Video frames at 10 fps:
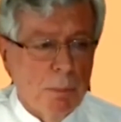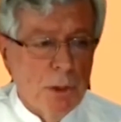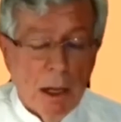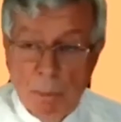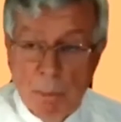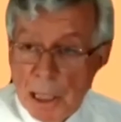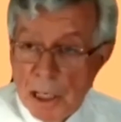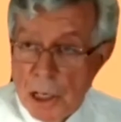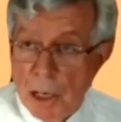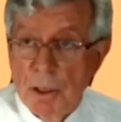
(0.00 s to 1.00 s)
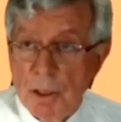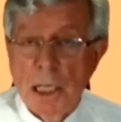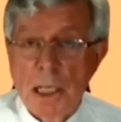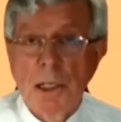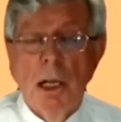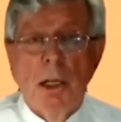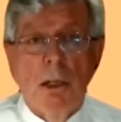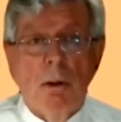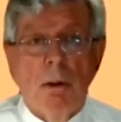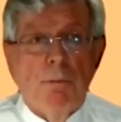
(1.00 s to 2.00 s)
many Javanese
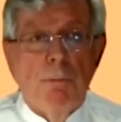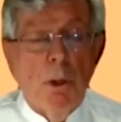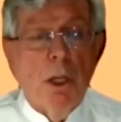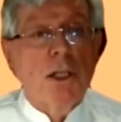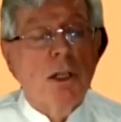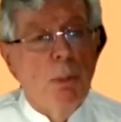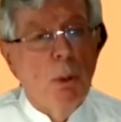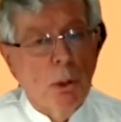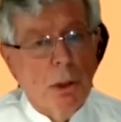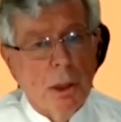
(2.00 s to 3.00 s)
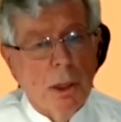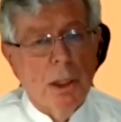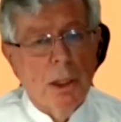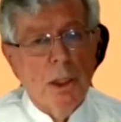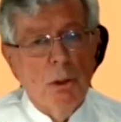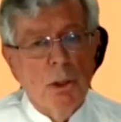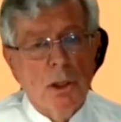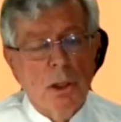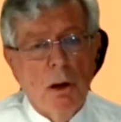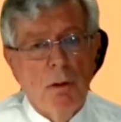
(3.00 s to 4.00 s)
fully supported the use
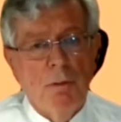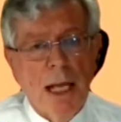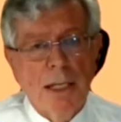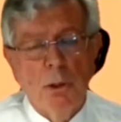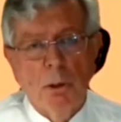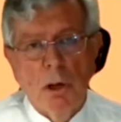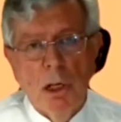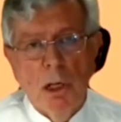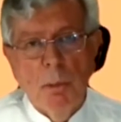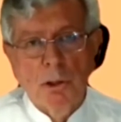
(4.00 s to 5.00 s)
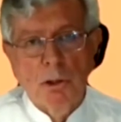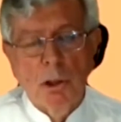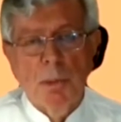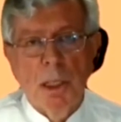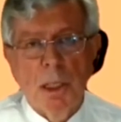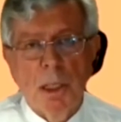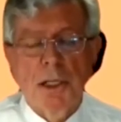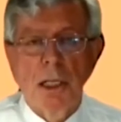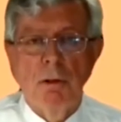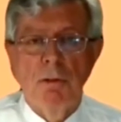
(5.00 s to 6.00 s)
of Latin or Roman script
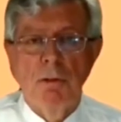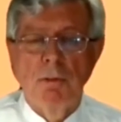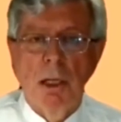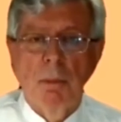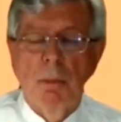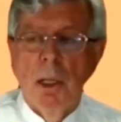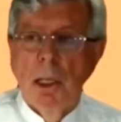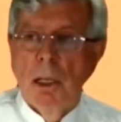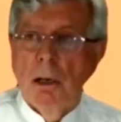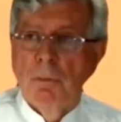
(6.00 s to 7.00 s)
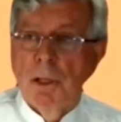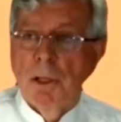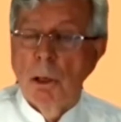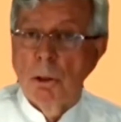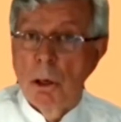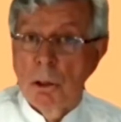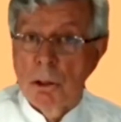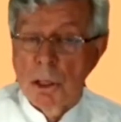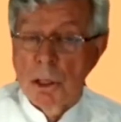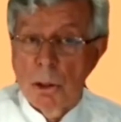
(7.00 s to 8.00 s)
instead of the old
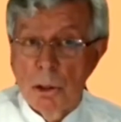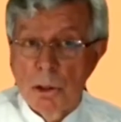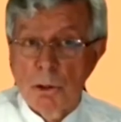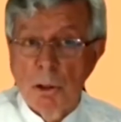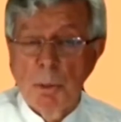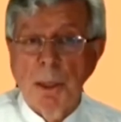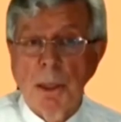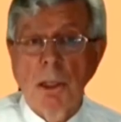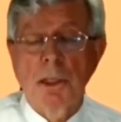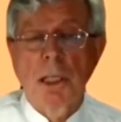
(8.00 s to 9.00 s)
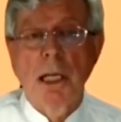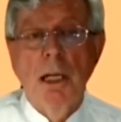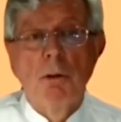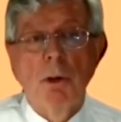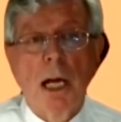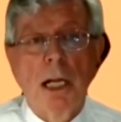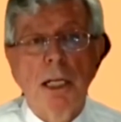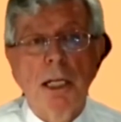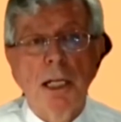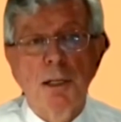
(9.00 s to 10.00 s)
Honotaroko script, because they regarded
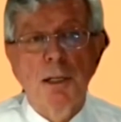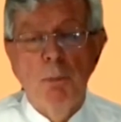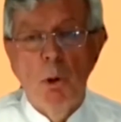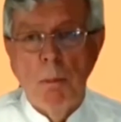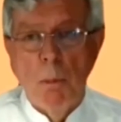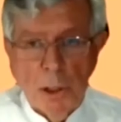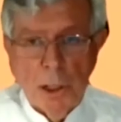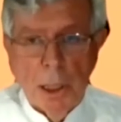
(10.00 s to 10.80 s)
it as more modern,